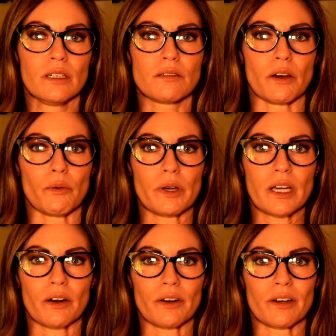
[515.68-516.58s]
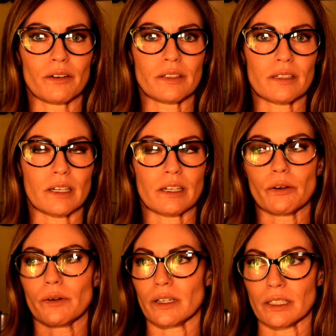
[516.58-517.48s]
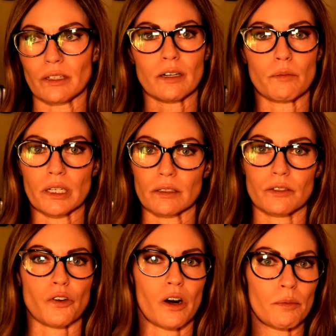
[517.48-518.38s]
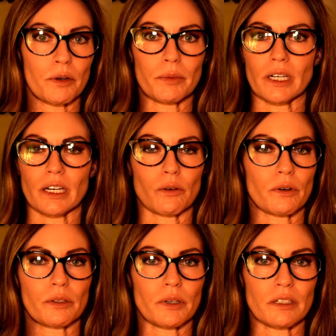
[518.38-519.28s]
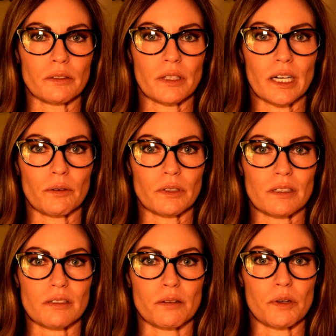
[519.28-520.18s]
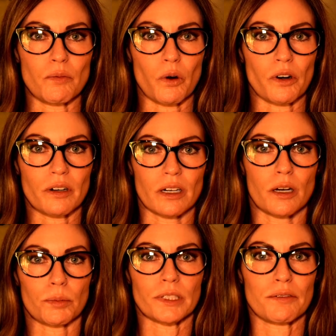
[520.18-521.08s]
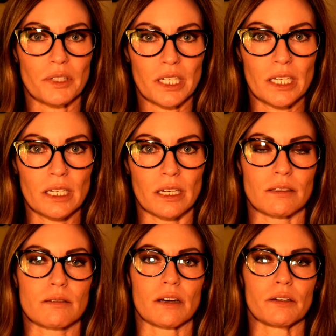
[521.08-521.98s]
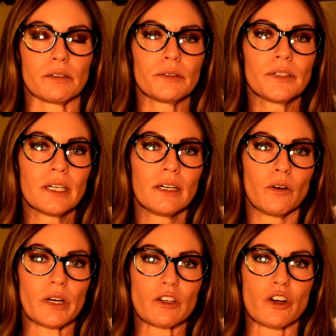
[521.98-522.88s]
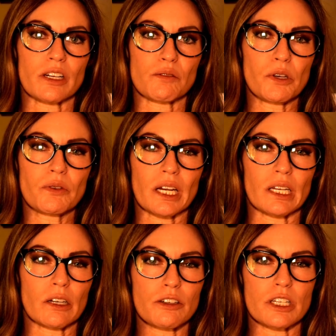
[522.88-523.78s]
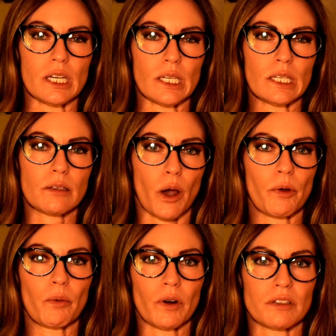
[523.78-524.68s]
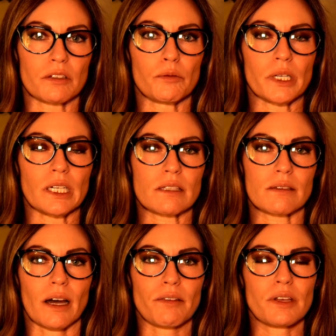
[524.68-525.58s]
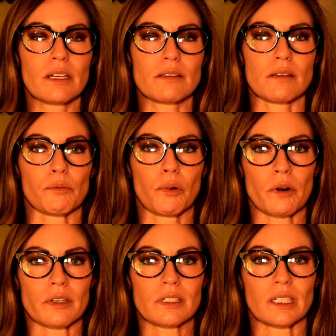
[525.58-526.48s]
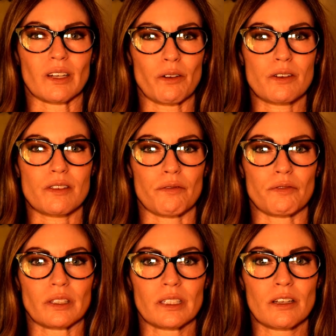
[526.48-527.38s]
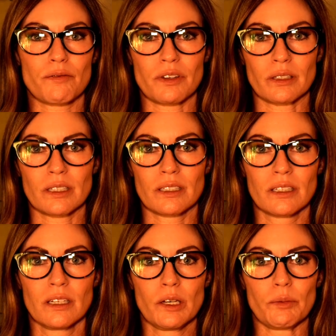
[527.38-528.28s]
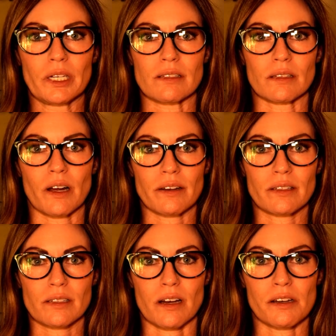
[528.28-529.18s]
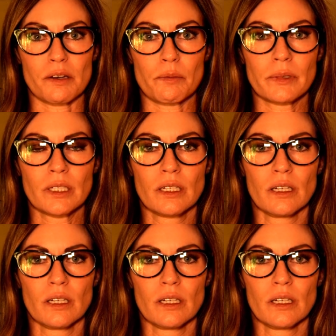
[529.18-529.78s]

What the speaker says: So we carry and I go on and on about trauma, but I don't really want to do that. I want this to be more uplifting. And so we can transmute that energy anytime we want to, but I think it's important to acknowledge the feeling you're feeling, because a lot of the time,